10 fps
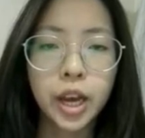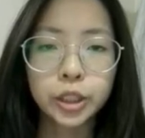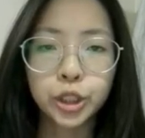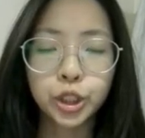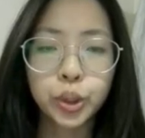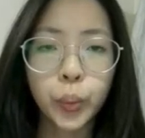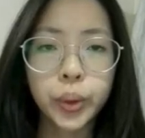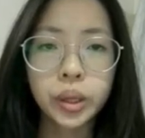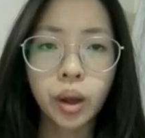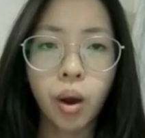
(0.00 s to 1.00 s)
and
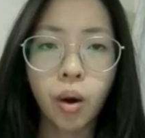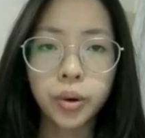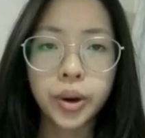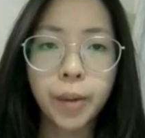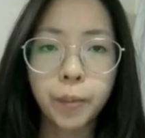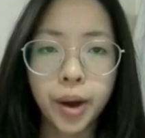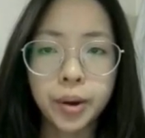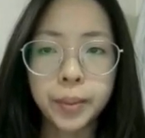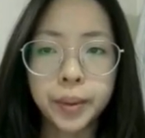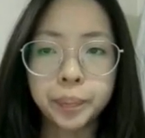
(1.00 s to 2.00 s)
showing the horror
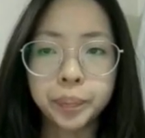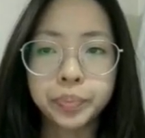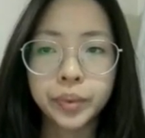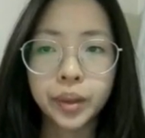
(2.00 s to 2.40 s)
environment.